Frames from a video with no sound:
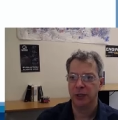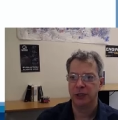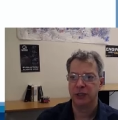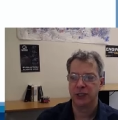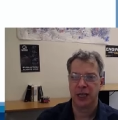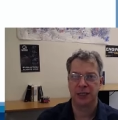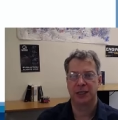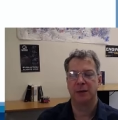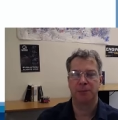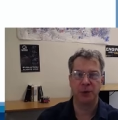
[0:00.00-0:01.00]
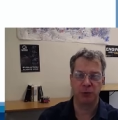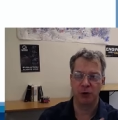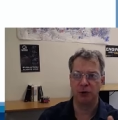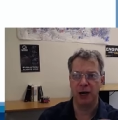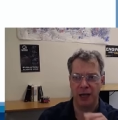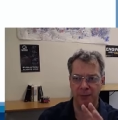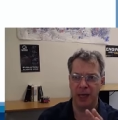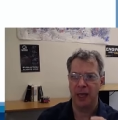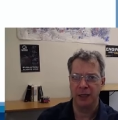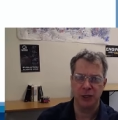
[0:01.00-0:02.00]
which sets up the
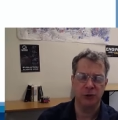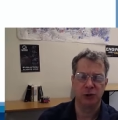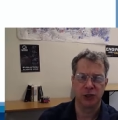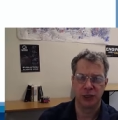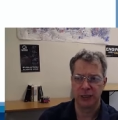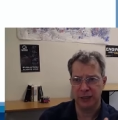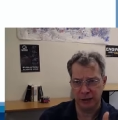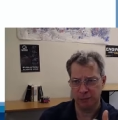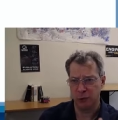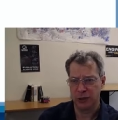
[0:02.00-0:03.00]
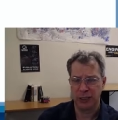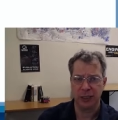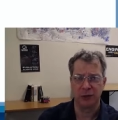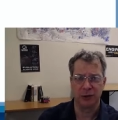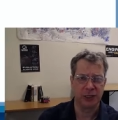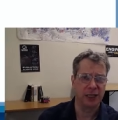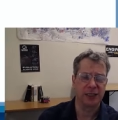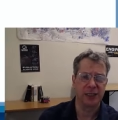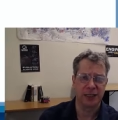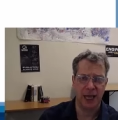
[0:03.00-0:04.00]
program and usually in particular
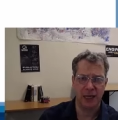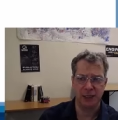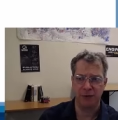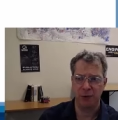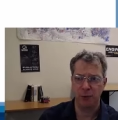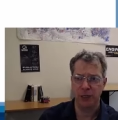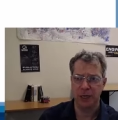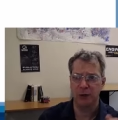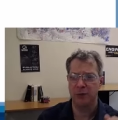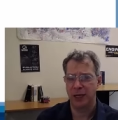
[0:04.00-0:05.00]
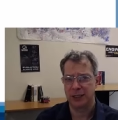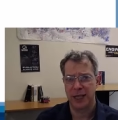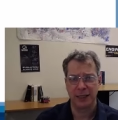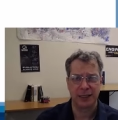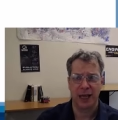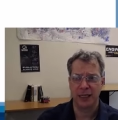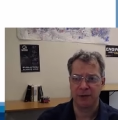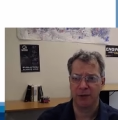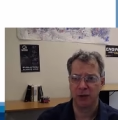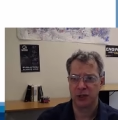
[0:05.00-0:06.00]
sets the size of the window. That's that
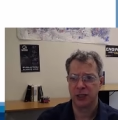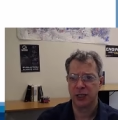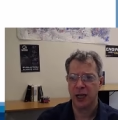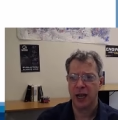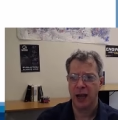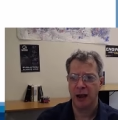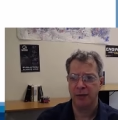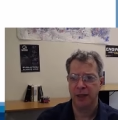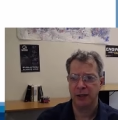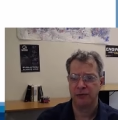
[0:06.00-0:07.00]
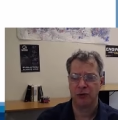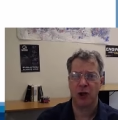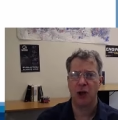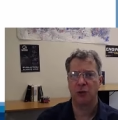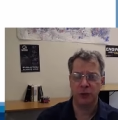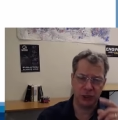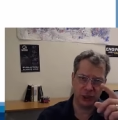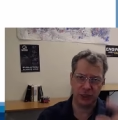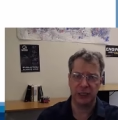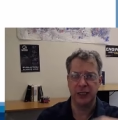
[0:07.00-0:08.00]
size function. And then draw,
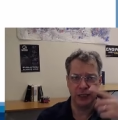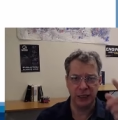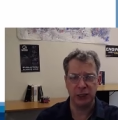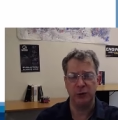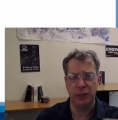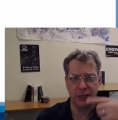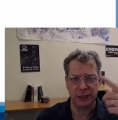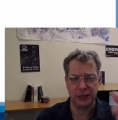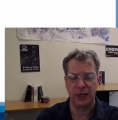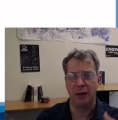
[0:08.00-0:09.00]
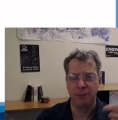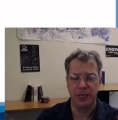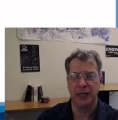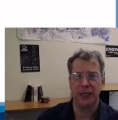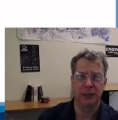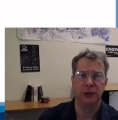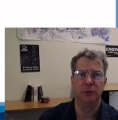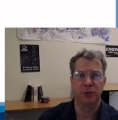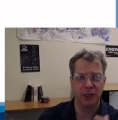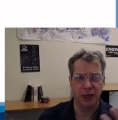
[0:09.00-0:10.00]
which is a continuous updating
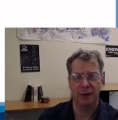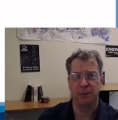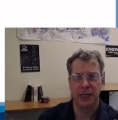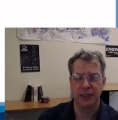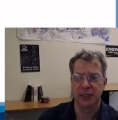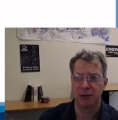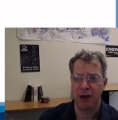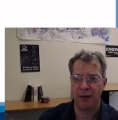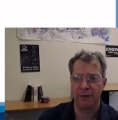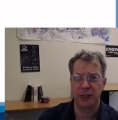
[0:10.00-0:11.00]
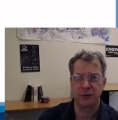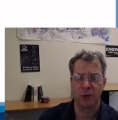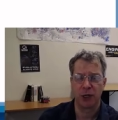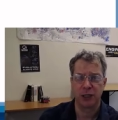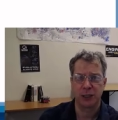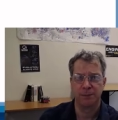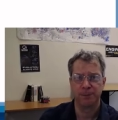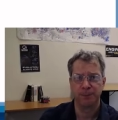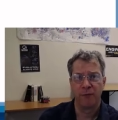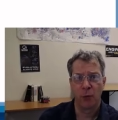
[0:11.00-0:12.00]
loop that updates the graphics for us.
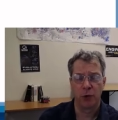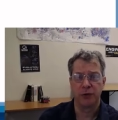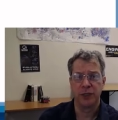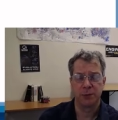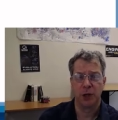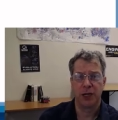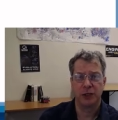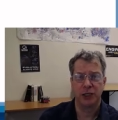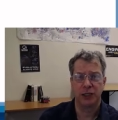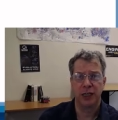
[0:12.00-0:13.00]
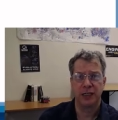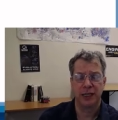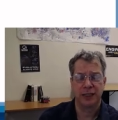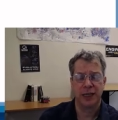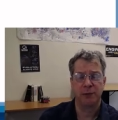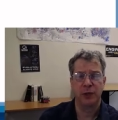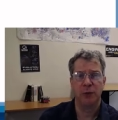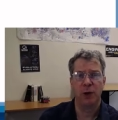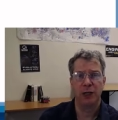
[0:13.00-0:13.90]
For this project, as I said, we